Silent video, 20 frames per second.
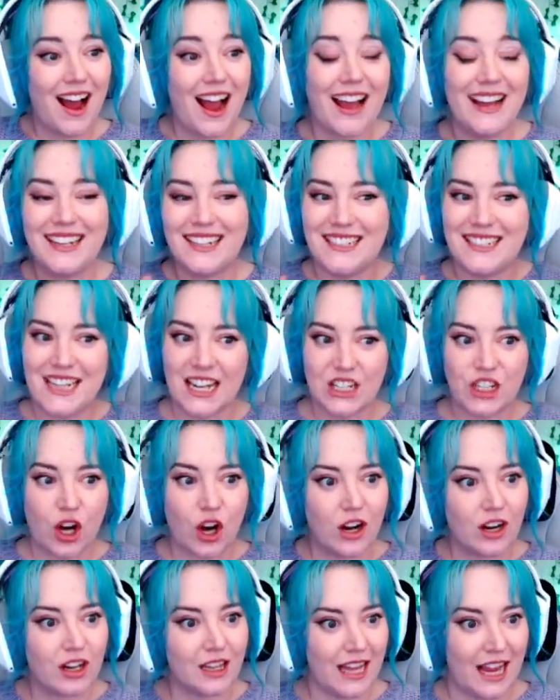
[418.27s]
I can attend
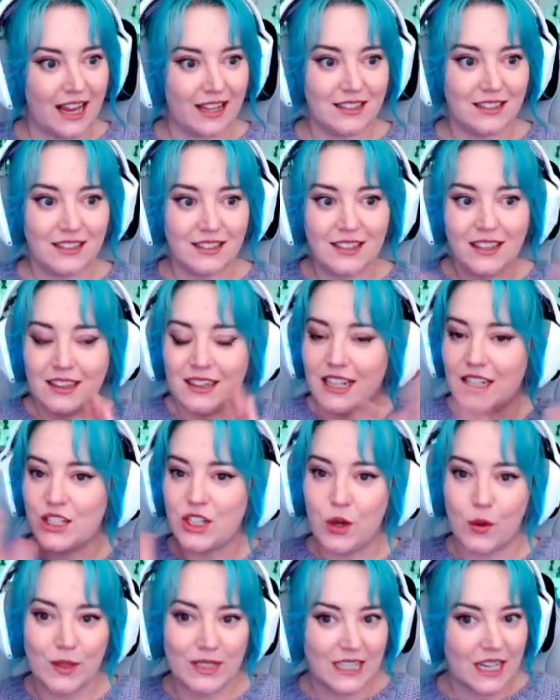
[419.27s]
art class. Let's
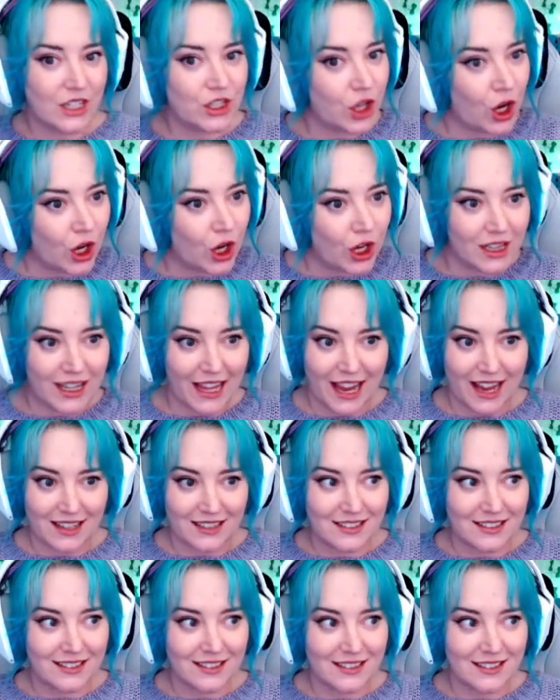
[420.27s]
go attend art
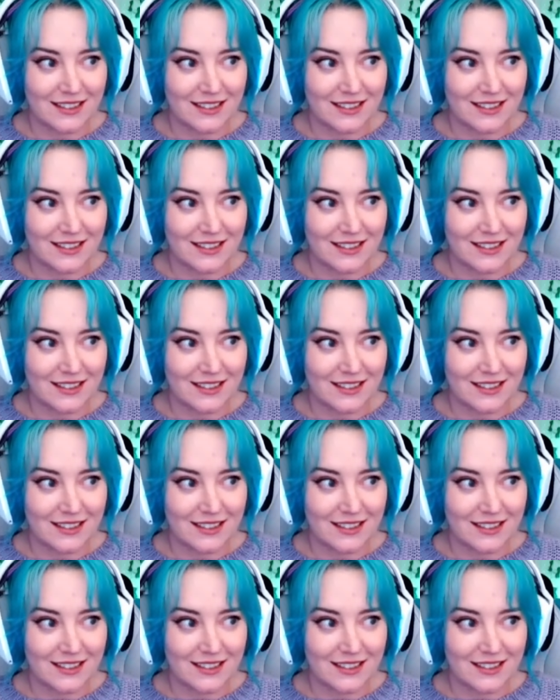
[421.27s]
class.